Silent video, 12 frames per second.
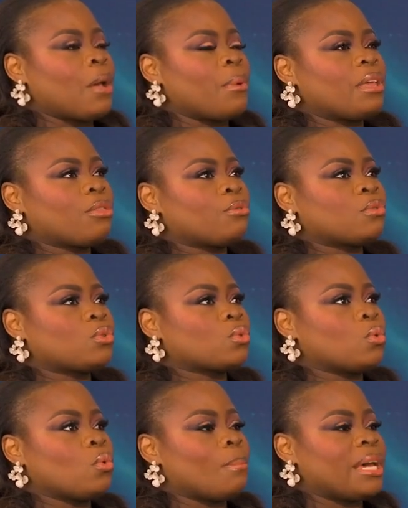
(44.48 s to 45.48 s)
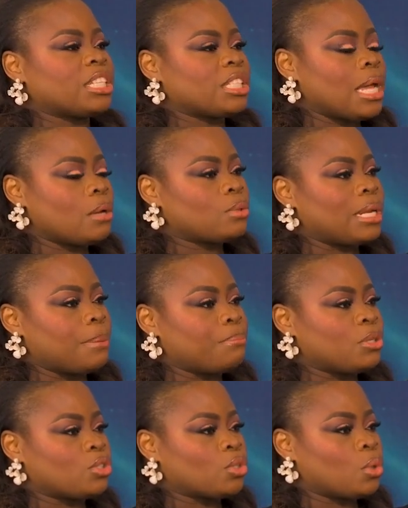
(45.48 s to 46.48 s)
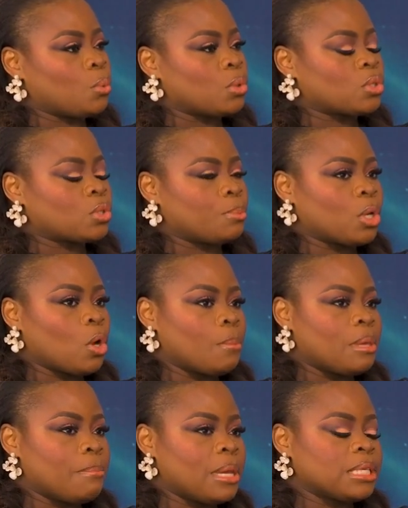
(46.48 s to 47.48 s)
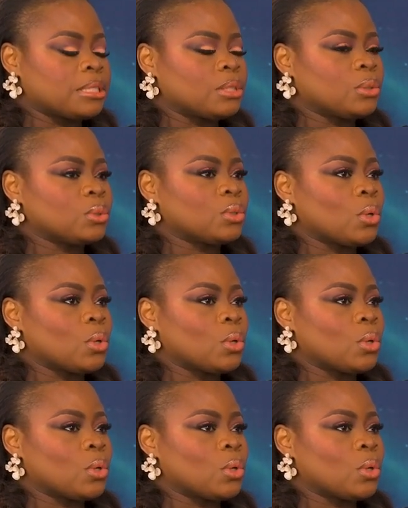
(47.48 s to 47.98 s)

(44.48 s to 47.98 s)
I went through school. My childhood ambition was to become a medical